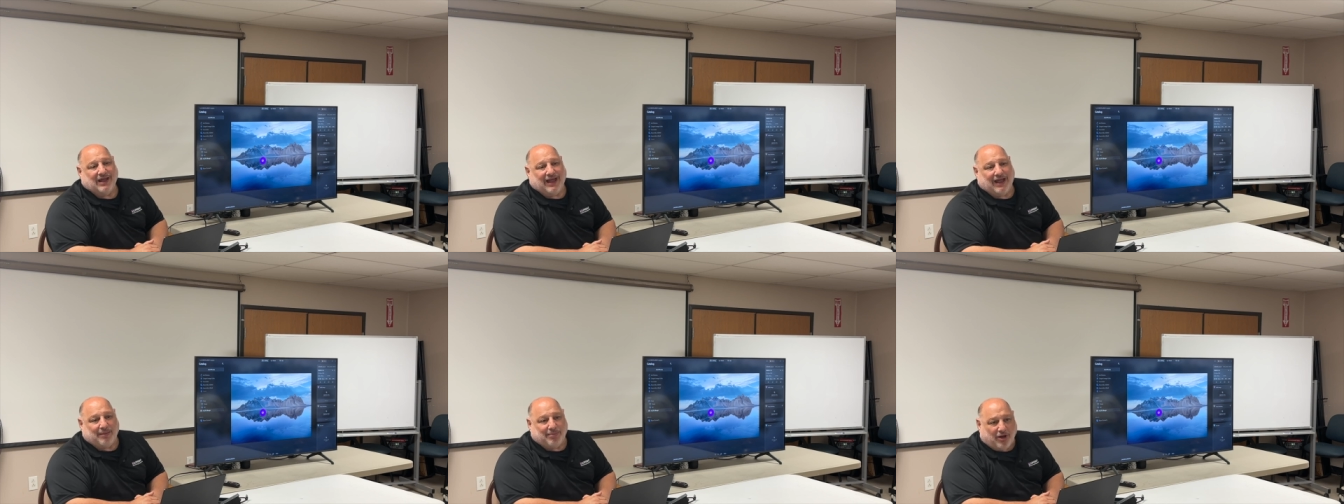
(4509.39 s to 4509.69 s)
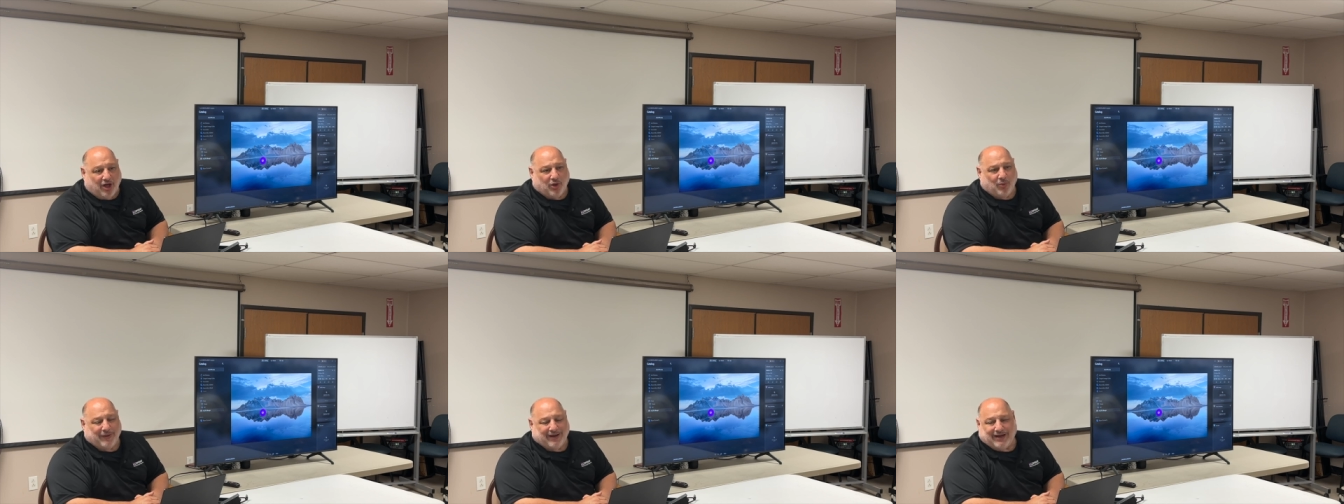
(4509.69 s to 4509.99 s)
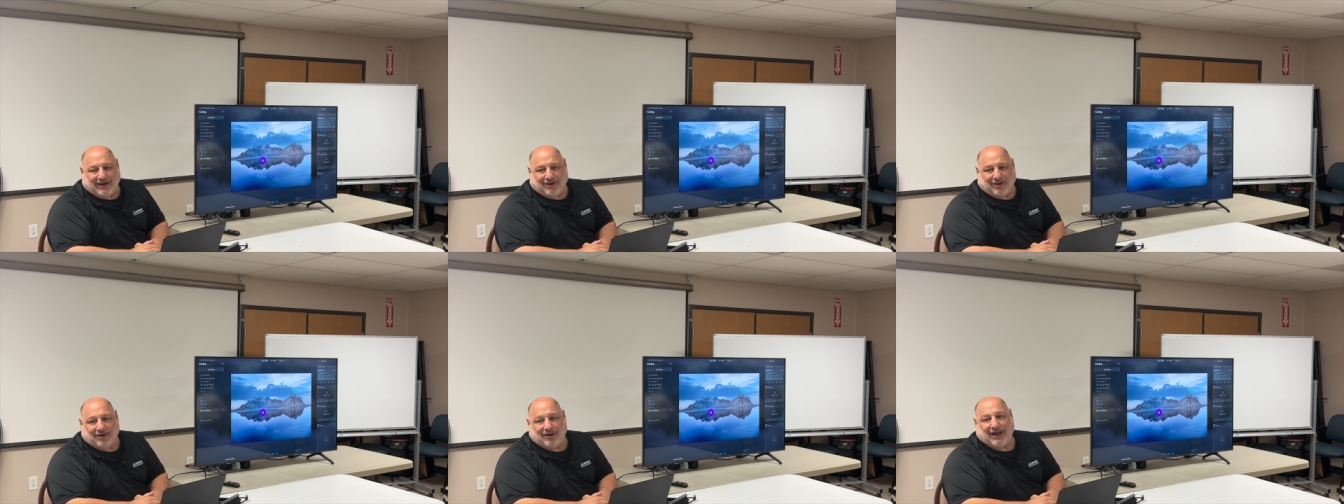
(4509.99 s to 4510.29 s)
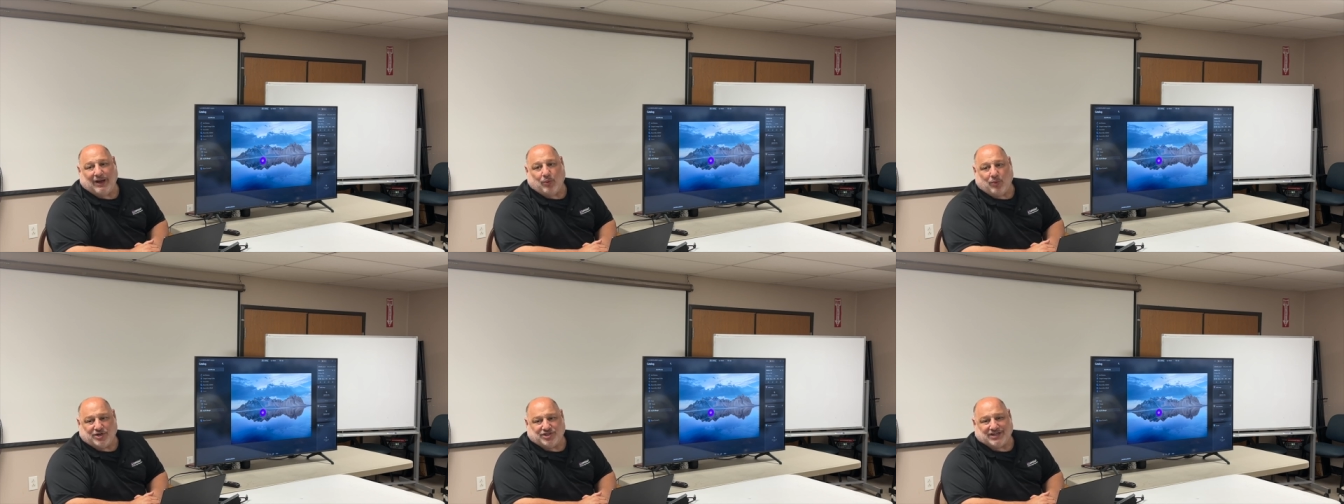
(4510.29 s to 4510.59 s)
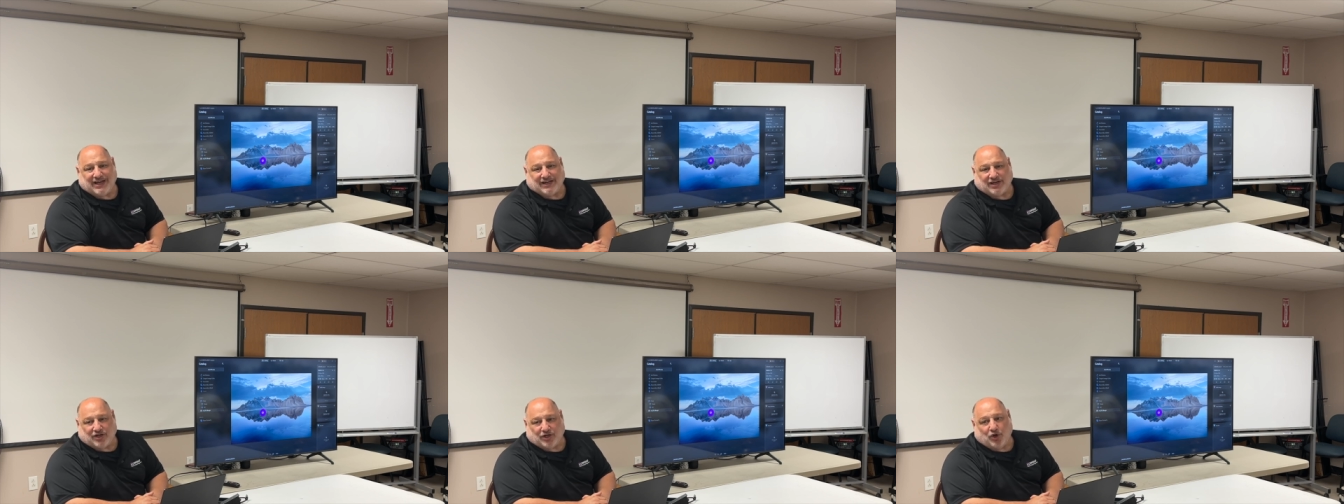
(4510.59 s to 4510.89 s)
I'm all the way here. I wish
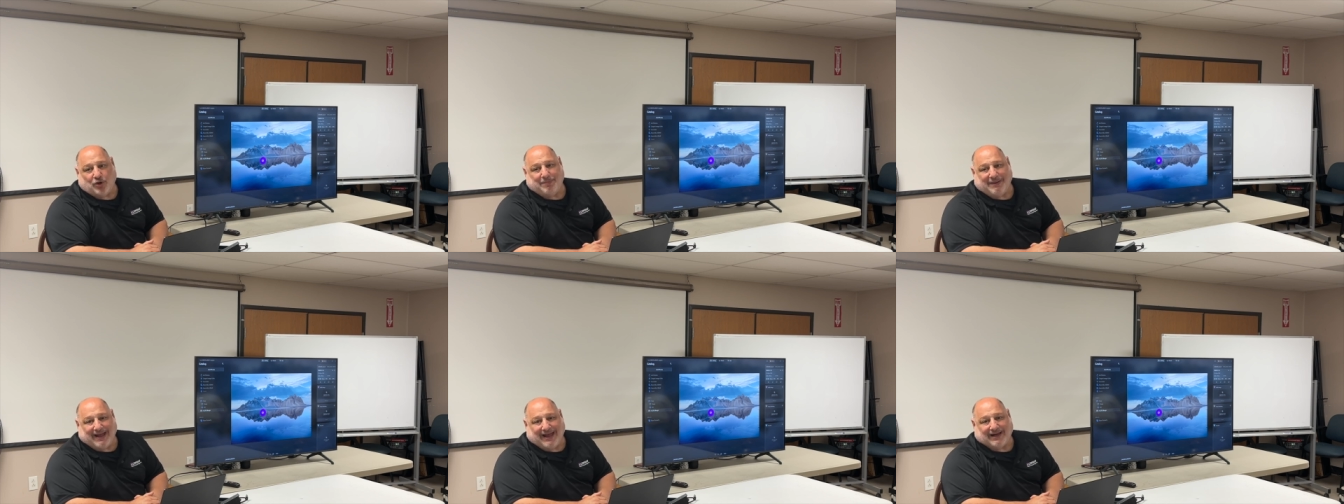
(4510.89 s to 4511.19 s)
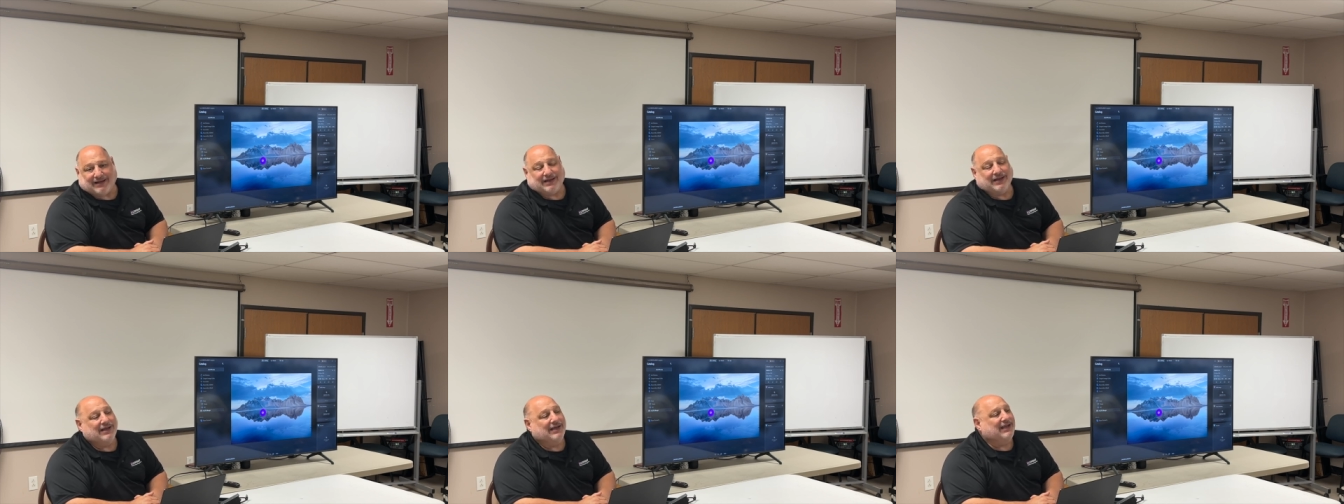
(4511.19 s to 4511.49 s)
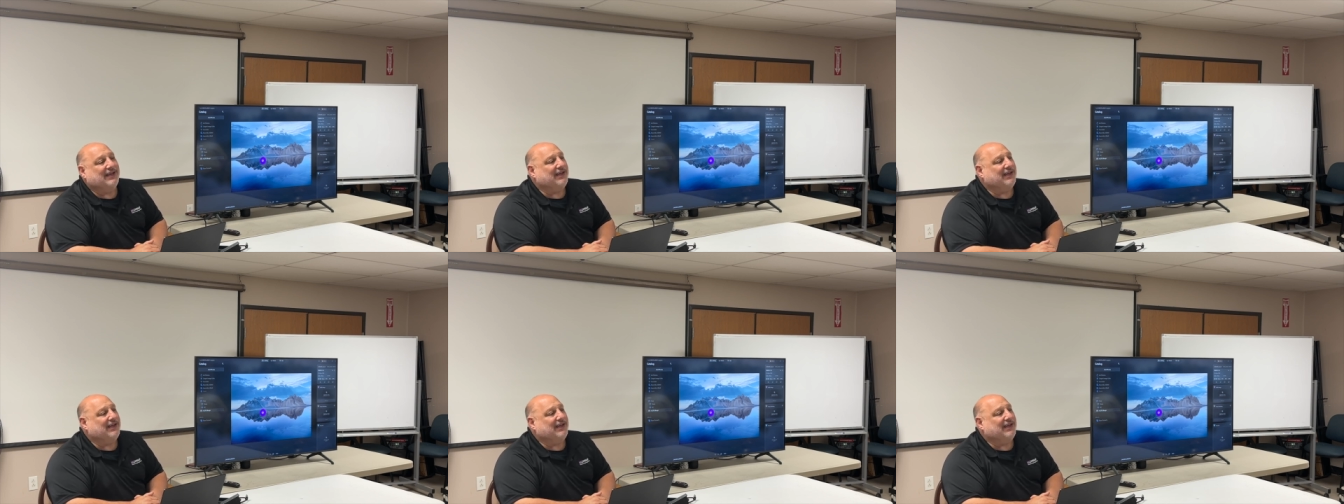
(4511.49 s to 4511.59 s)
I could go back.